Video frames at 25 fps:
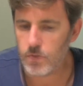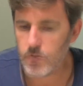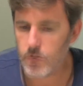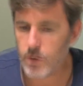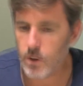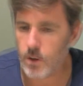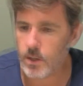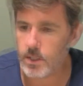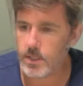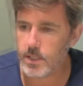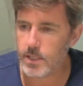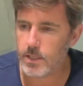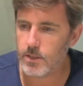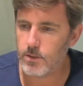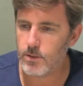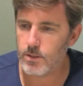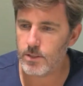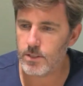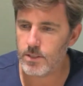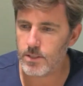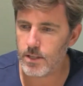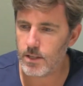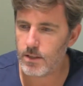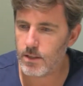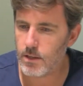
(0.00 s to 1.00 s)
The idea
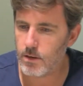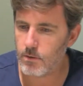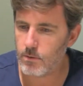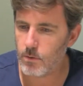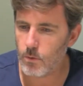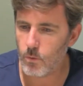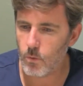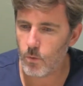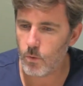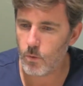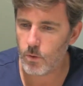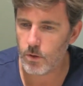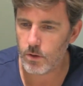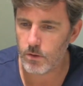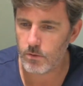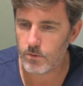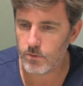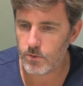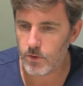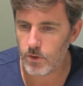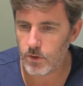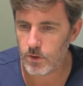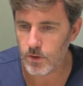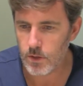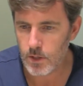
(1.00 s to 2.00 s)
is that they're rewarded
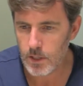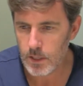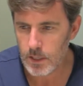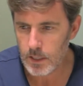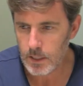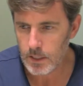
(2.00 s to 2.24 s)
for